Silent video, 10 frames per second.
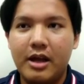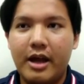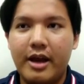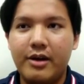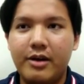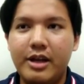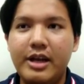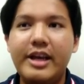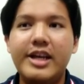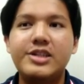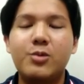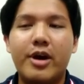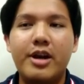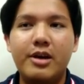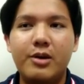And in case
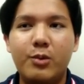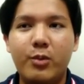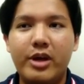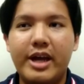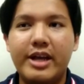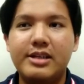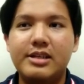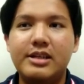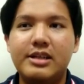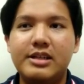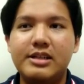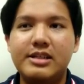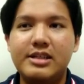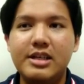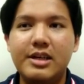1, we can
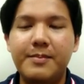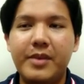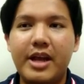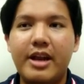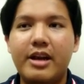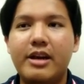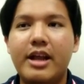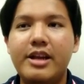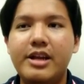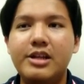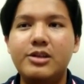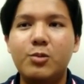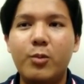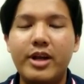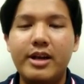see that Daniel's
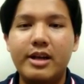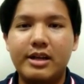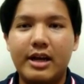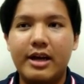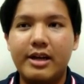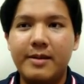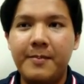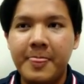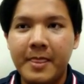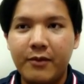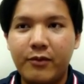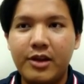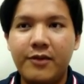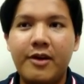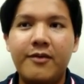weight at
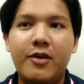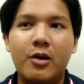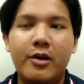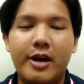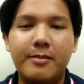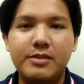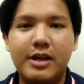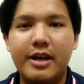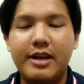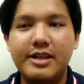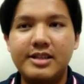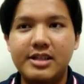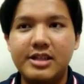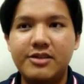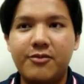45 kg and the
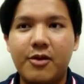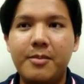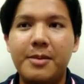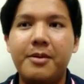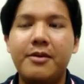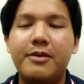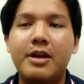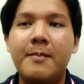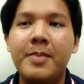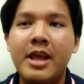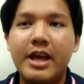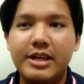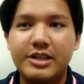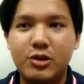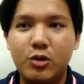distance from the pivot
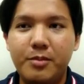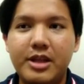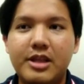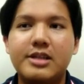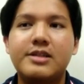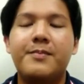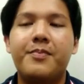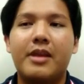is 2 meters.